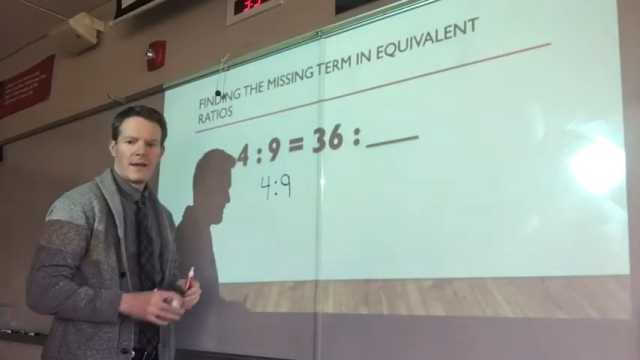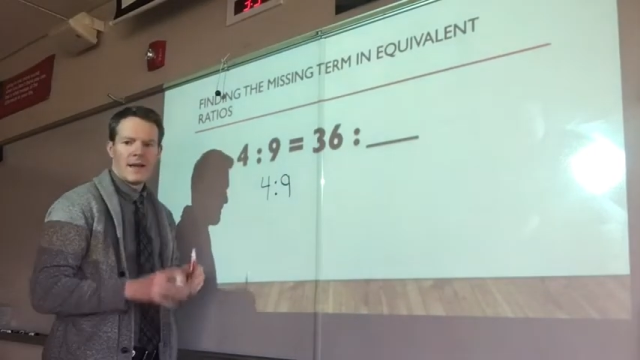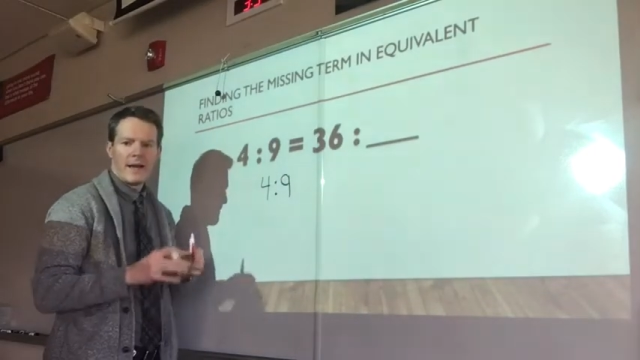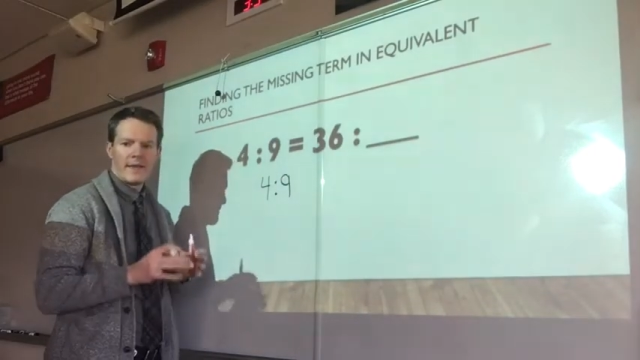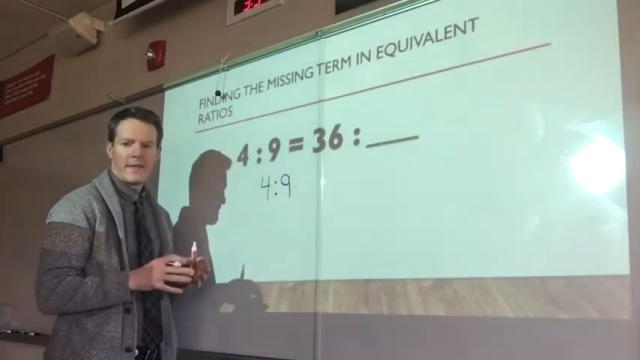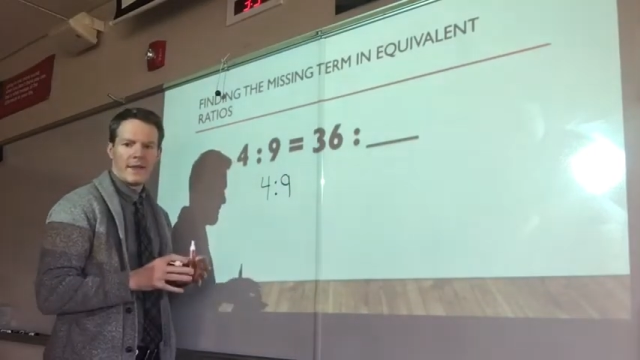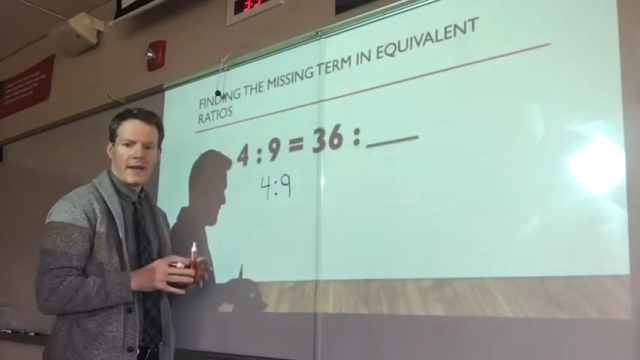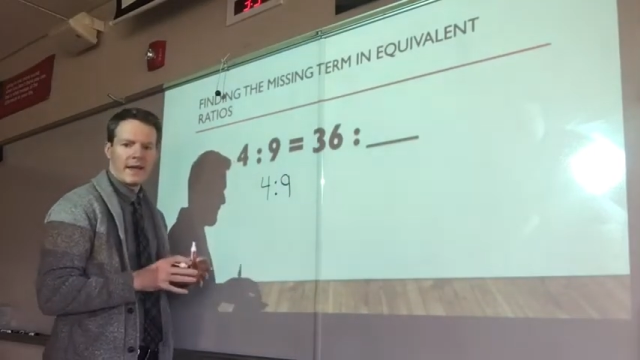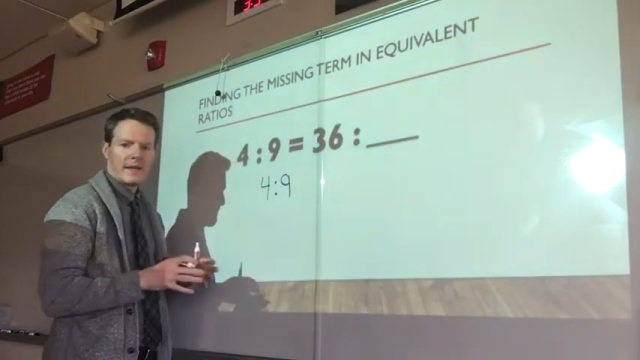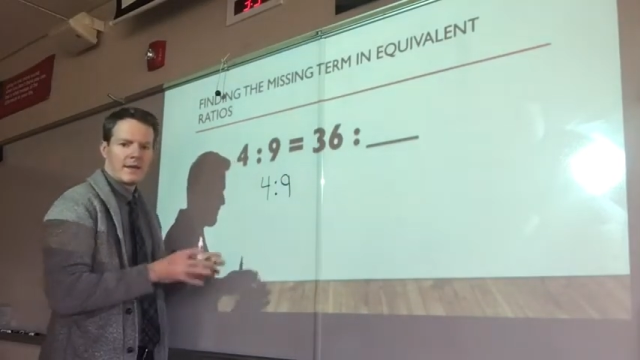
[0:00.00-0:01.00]
and
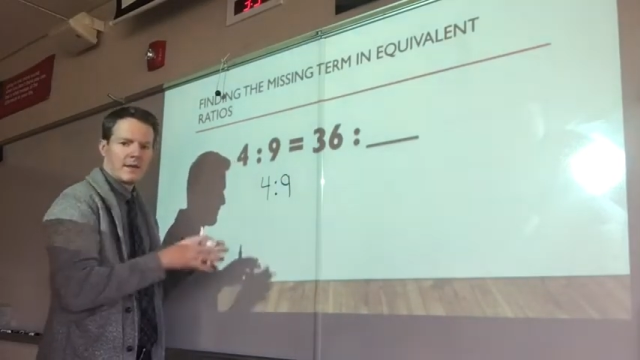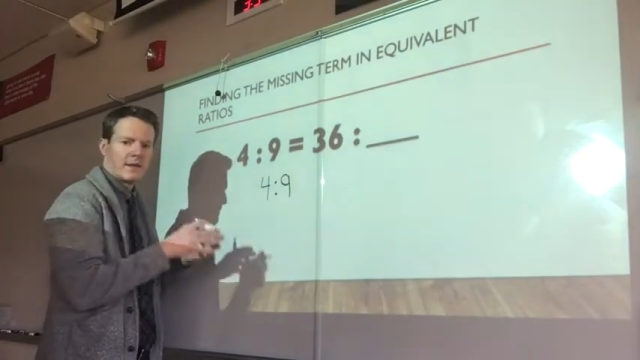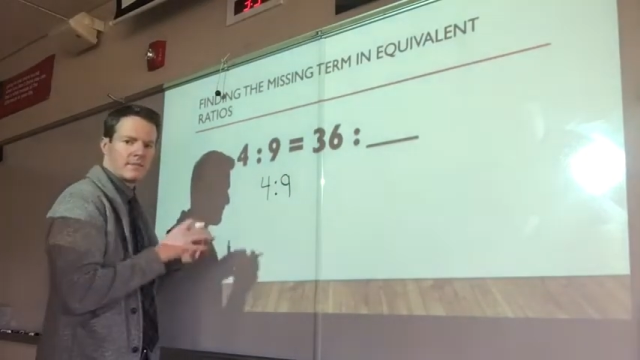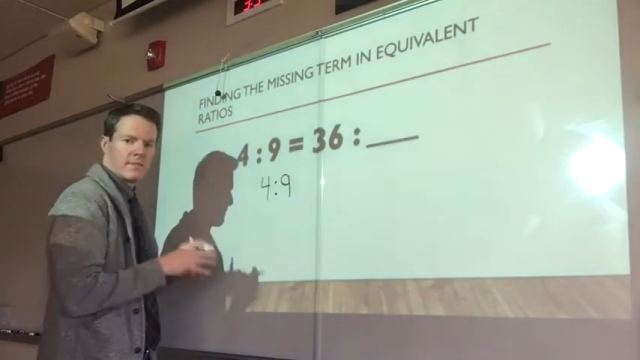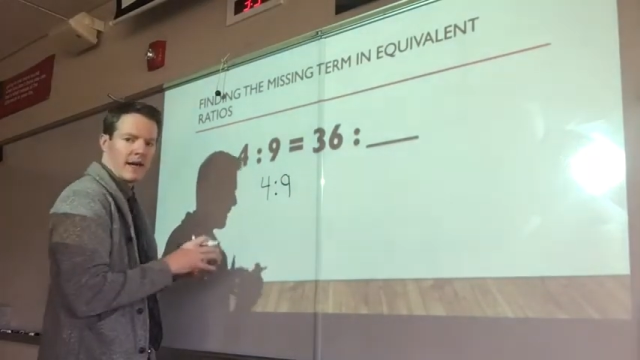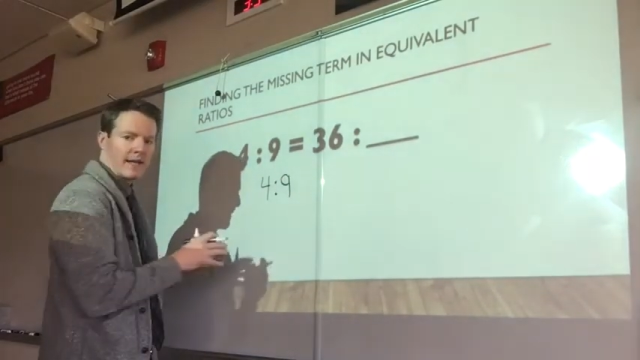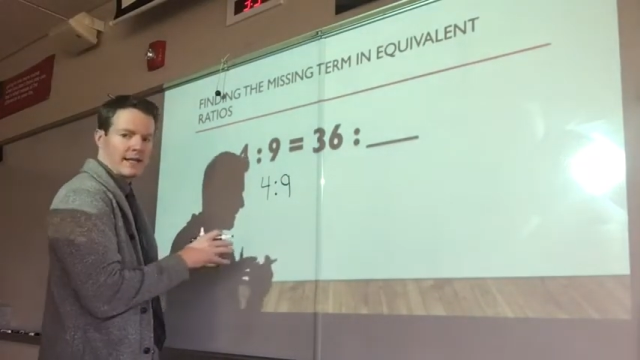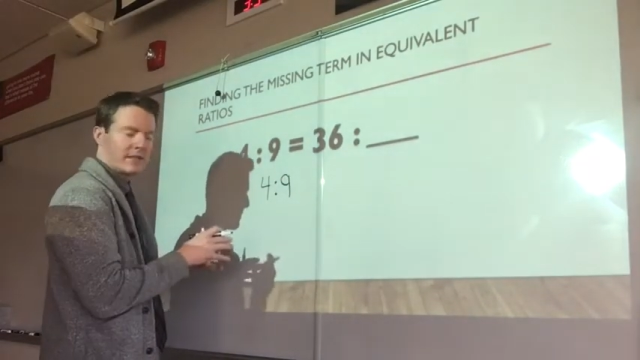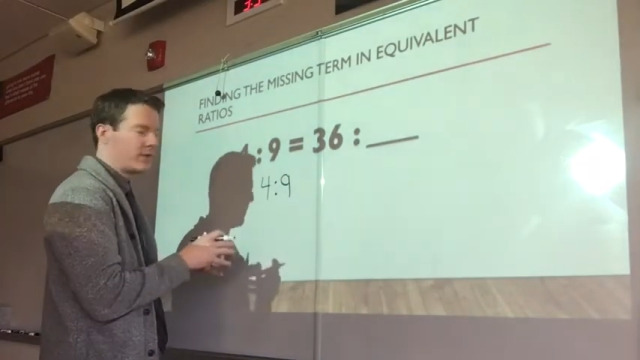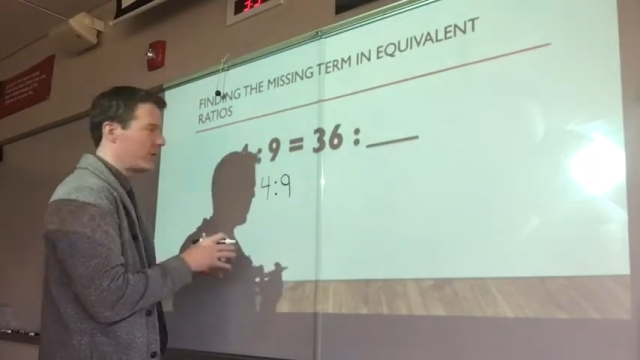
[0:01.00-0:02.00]
then I
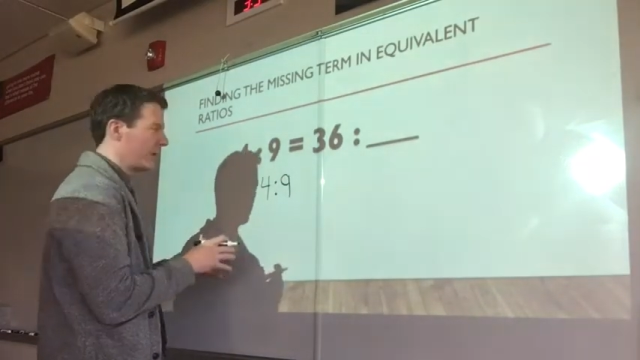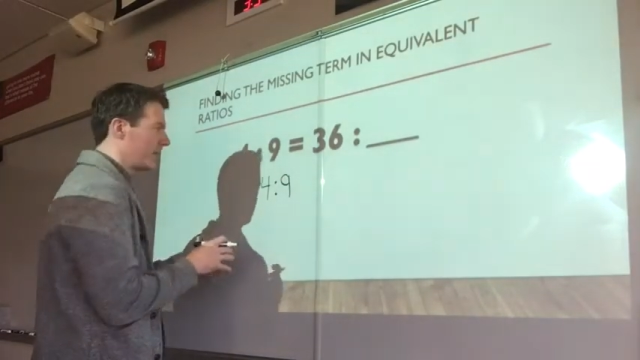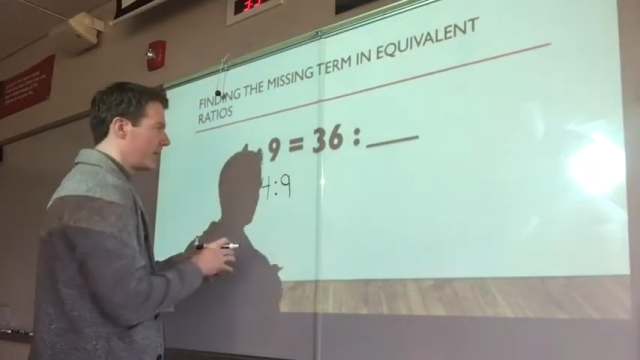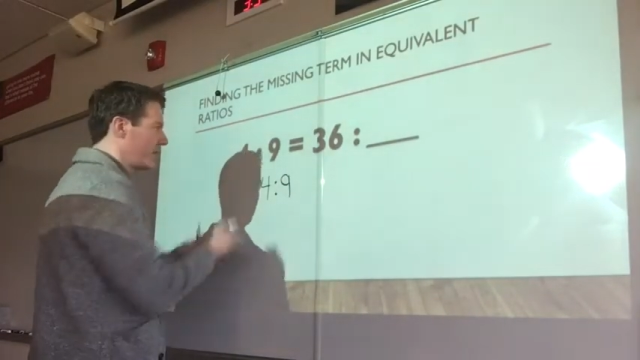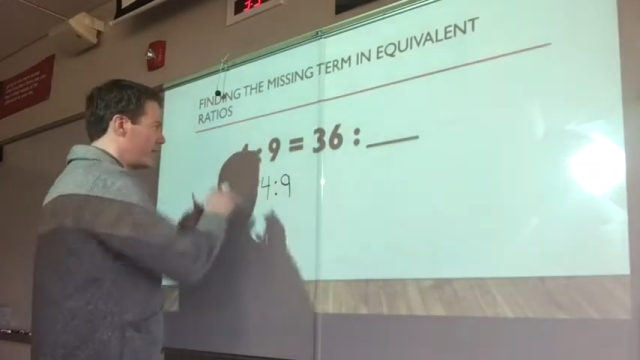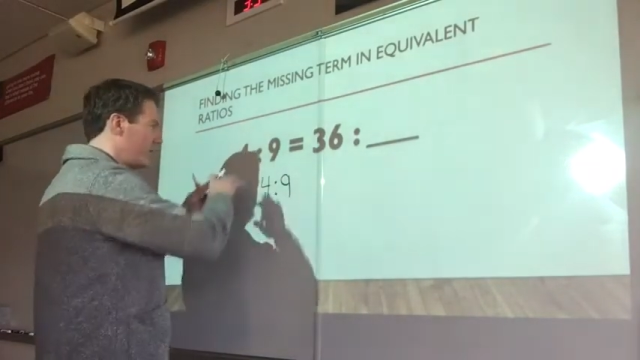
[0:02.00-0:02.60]
like to do it underneath.